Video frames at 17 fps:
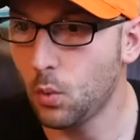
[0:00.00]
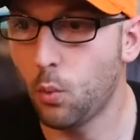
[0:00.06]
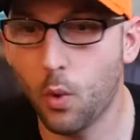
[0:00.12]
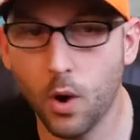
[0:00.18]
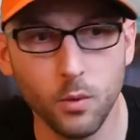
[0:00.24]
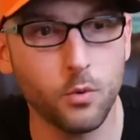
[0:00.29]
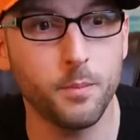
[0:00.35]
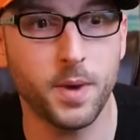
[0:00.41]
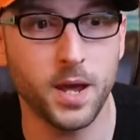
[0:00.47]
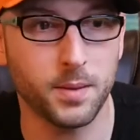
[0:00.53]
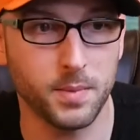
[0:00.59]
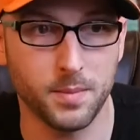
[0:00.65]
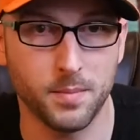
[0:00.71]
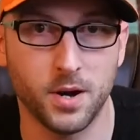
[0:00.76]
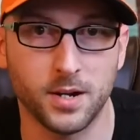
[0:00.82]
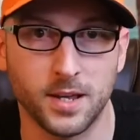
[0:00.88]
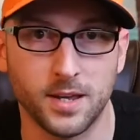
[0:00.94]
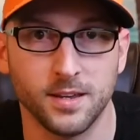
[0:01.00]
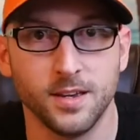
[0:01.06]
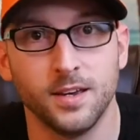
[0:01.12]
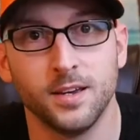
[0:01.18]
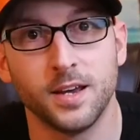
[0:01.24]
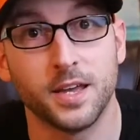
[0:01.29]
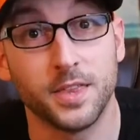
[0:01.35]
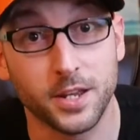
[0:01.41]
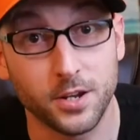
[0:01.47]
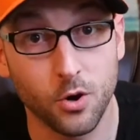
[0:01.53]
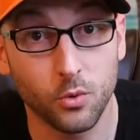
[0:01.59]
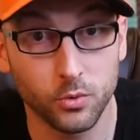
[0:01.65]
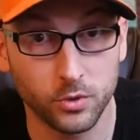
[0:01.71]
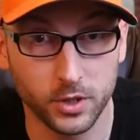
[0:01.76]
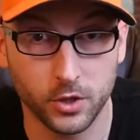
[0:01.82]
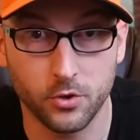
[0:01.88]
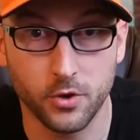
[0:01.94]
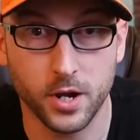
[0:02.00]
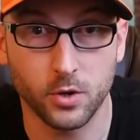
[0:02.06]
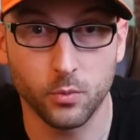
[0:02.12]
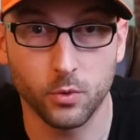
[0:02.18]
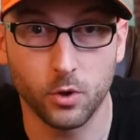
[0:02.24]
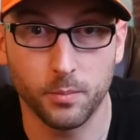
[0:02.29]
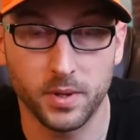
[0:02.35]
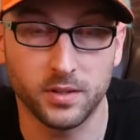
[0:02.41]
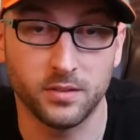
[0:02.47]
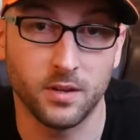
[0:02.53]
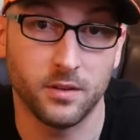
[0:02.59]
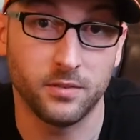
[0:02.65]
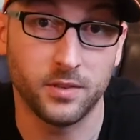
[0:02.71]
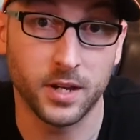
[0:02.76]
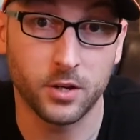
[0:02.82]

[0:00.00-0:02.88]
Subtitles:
What will make me money? And they don't really create a real business.